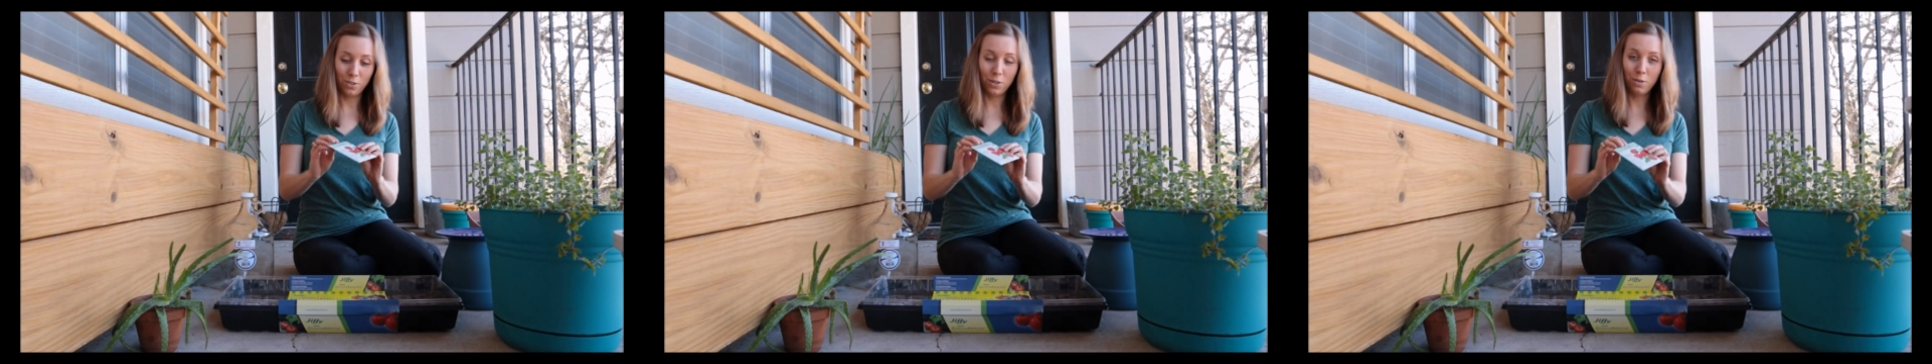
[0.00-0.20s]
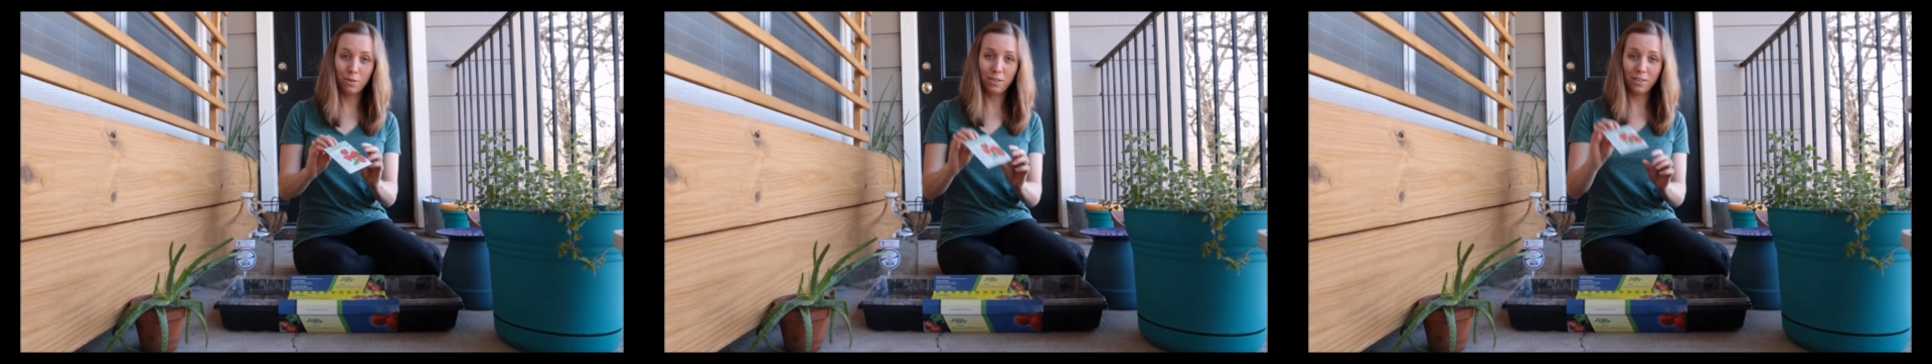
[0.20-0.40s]

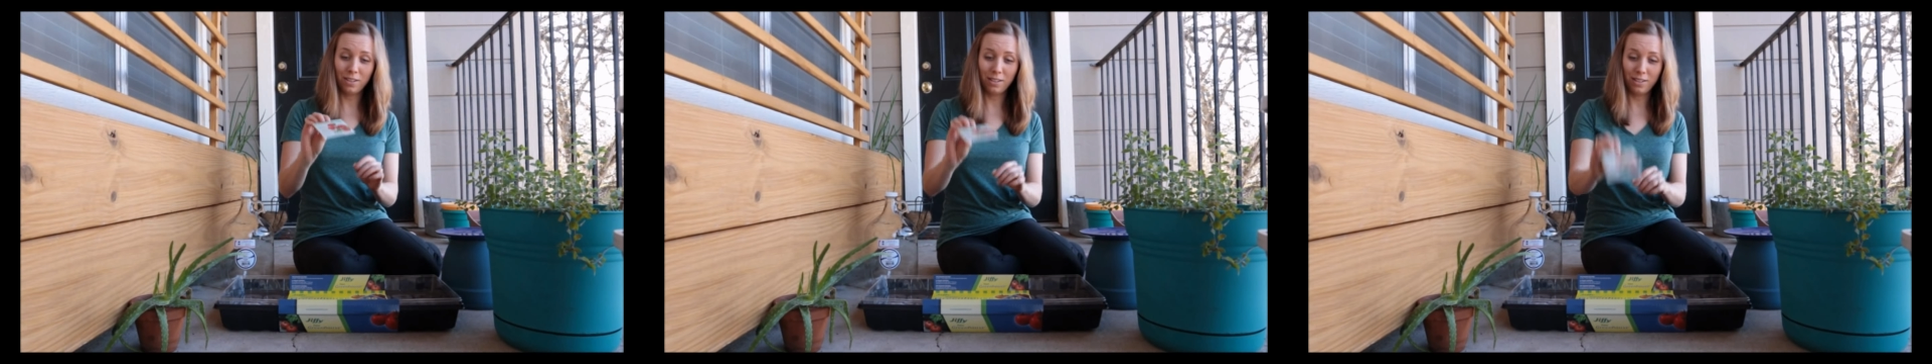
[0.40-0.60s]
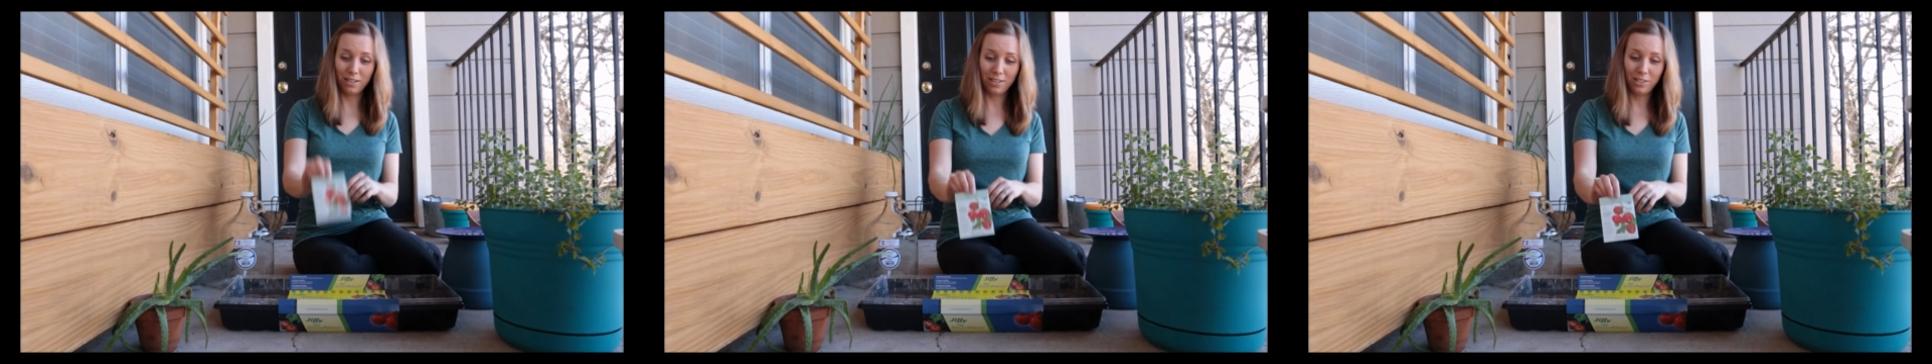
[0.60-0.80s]
the
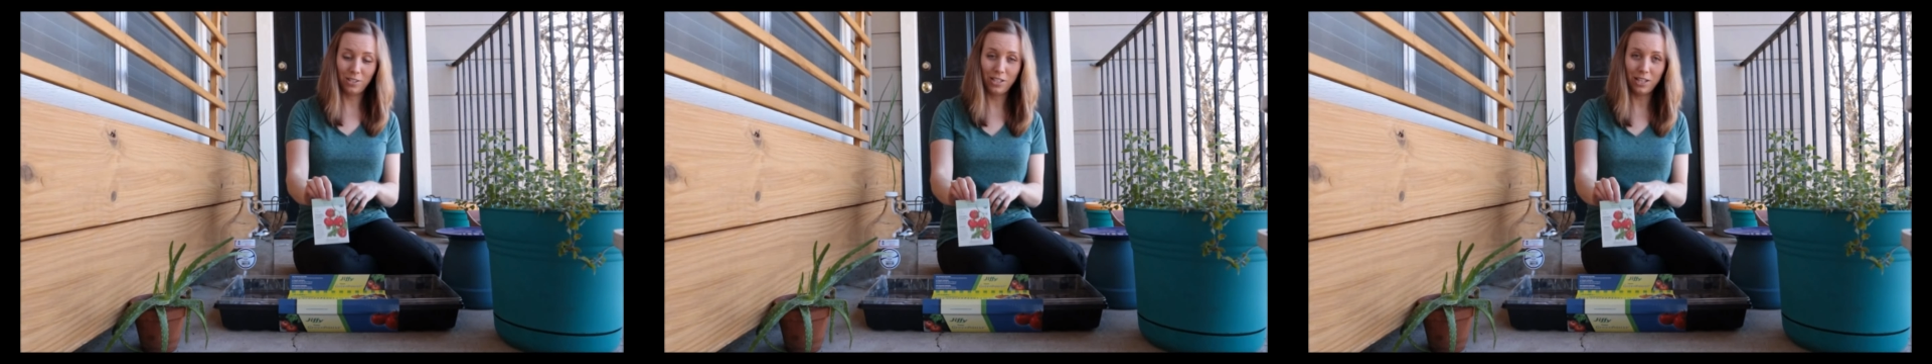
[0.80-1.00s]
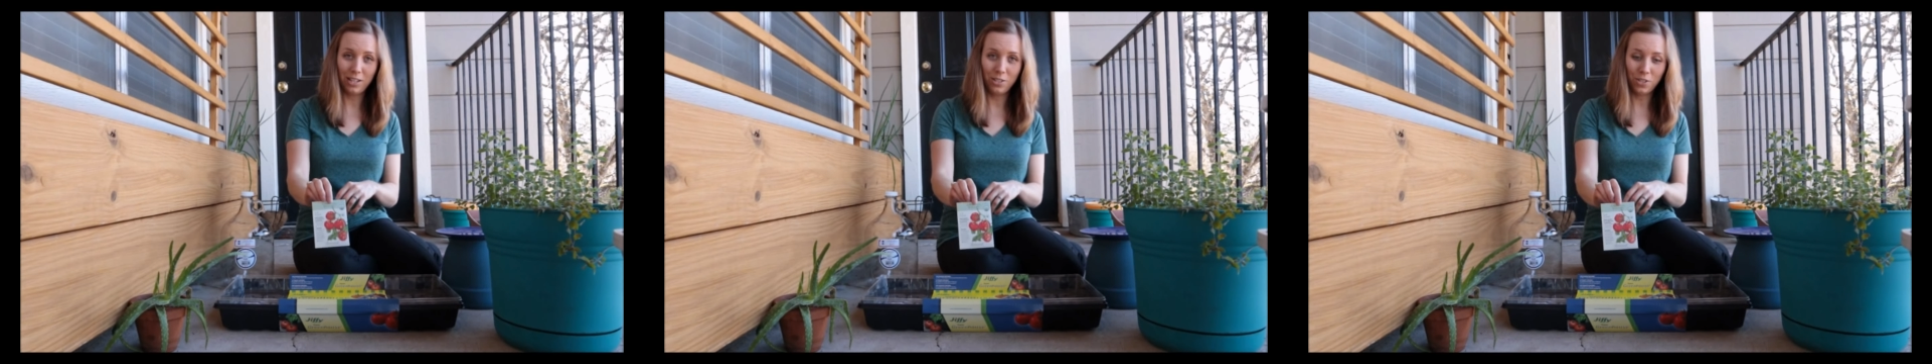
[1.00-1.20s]

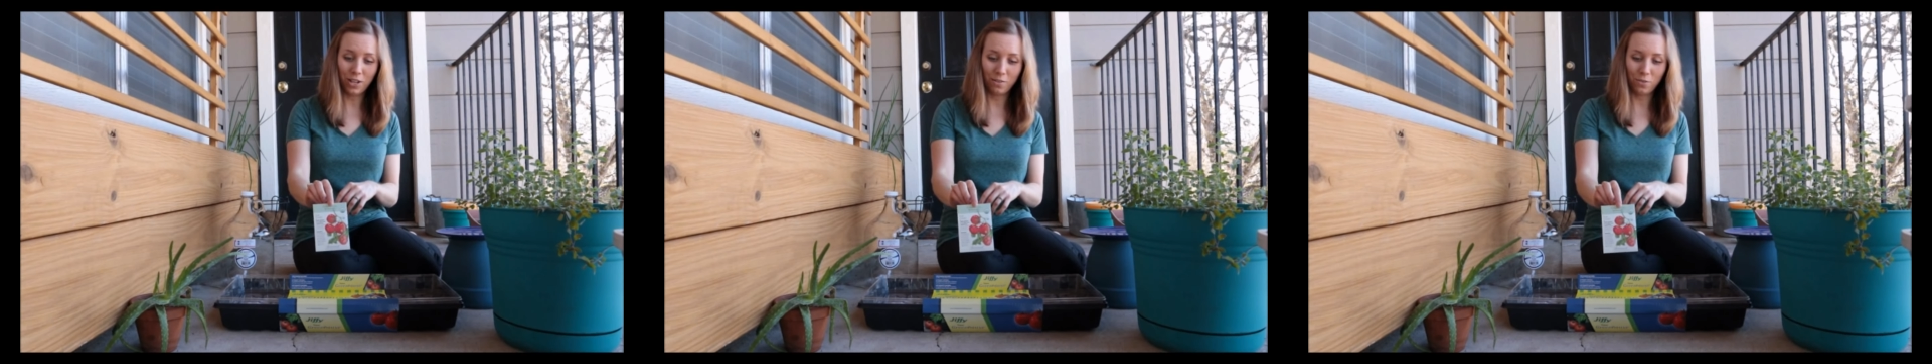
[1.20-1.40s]
seeds I've